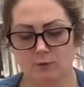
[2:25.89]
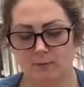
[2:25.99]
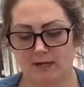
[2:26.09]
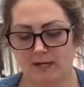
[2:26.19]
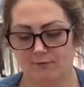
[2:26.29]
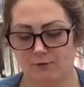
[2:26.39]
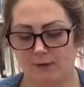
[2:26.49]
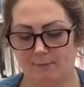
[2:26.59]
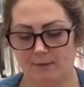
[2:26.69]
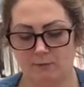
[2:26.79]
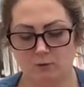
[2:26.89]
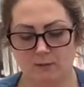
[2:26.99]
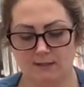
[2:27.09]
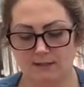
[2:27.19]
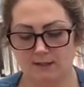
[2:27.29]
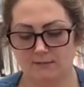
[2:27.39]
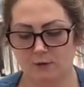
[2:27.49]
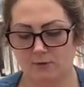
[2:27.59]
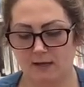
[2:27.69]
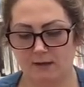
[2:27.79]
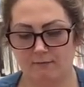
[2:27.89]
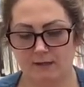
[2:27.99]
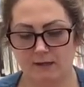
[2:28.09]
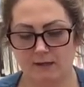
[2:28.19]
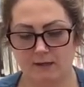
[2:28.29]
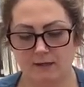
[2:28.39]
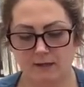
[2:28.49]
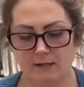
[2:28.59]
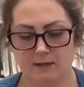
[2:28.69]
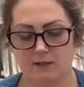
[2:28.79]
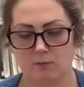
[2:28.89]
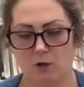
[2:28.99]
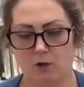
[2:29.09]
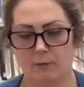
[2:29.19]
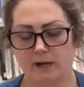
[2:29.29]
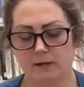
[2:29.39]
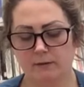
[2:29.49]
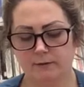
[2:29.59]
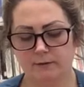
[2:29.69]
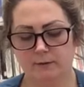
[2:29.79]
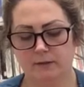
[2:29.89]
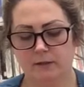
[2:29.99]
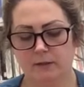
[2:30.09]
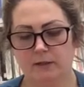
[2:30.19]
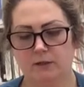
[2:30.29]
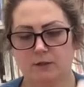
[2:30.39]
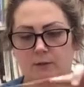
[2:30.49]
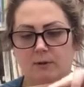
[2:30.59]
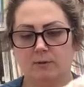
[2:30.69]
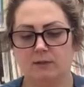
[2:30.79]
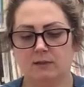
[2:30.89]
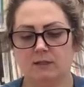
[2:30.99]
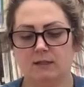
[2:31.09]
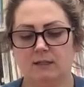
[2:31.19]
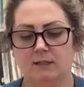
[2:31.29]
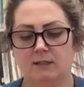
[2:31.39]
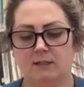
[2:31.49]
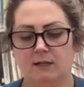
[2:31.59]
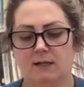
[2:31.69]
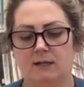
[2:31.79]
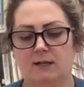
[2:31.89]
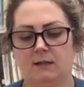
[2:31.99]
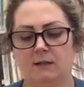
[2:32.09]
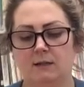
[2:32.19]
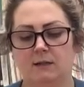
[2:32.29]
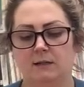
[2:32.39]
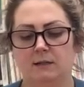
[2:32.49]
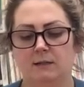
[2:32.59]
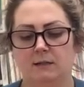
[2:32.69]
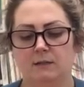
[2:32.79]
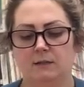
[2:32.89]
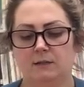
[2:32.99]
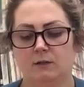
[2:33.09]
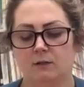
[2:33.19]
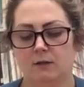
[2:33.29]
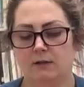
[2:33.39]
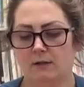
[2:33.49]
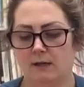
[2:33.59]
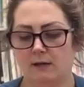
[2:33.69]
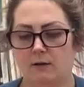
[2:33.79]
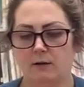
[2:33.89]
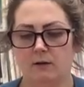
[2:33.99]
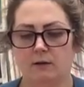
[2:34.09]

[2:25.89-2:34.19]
You might have to wrap them twice if you have a smaller bottle. So I'm going to put these on, starting there.